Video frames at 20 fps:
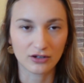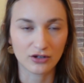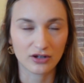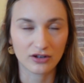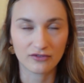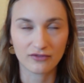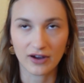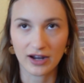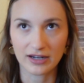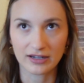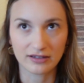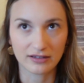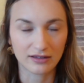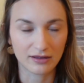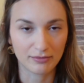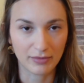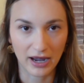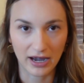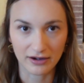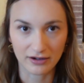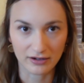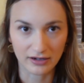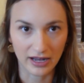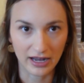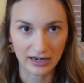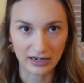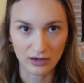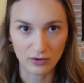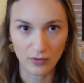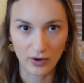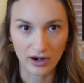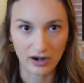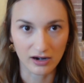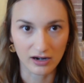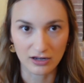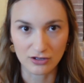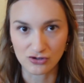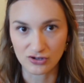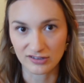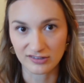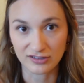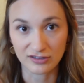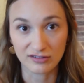You can find the pattern anywhere and just